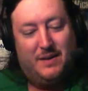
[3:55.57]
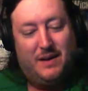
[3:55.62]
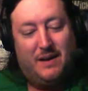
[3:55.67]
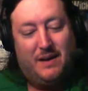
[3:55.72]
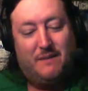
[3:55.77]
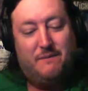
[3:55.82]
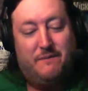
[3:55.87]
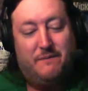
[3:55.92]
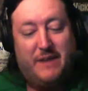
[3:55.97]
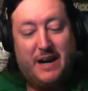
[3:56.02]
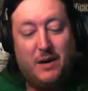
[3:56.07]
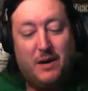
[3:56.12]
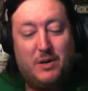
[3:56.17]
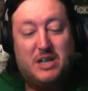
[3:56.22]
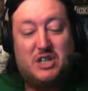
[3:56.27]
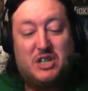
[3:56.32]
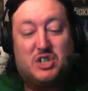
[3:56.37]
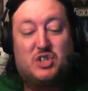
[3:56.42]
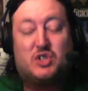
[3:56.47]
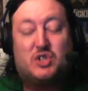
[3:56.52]
a
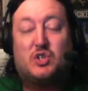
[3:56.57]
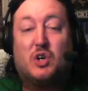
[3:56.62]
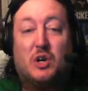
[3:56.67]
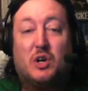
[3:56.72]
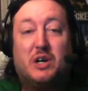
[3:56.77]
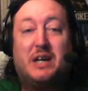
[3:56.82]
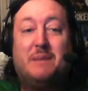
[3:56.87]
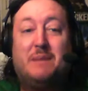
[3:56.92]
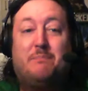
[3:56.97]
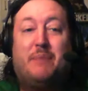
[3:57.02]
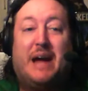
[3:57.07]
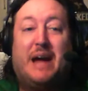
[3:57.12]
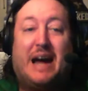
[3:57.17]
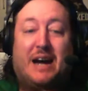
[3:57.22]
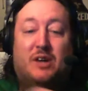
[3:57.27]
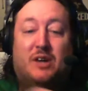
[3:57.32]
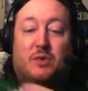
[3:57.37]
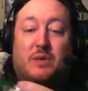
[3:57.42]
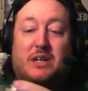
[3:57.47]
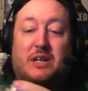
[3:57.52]
very sturdy
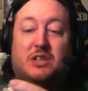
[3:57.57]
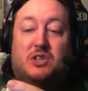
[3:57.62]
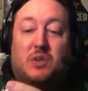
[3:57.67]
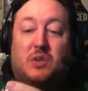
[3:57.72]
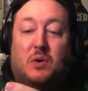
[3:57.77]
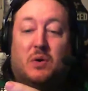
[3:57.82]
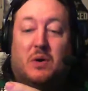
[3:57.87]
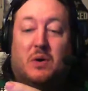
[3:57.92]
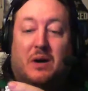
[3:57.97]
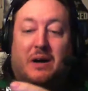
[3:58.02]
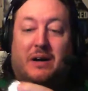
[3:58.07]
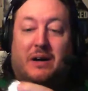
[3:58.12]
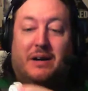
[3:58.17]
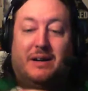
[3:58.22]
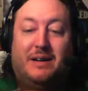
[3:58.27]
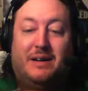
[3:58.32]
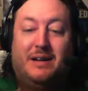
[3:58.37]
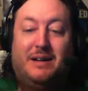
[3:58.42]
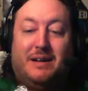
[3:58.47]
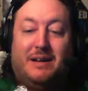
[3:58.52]
battery door,
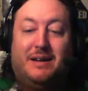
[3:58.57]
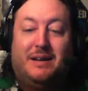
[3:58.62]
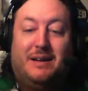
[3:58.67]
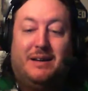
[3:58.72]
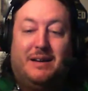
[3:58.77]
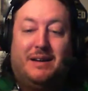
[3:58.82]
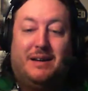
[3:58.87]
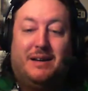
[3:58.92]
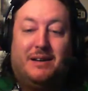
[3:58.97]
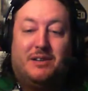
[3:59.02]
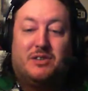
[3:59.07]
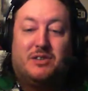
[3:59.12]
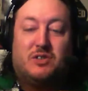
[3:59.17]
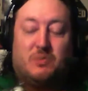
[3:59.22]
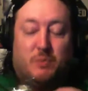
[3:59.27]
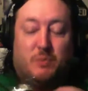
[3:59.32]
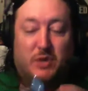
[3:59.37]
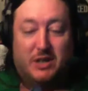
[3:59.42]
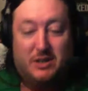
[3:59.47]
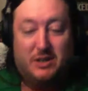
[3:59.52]

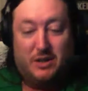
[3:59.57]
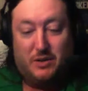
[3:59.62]
spring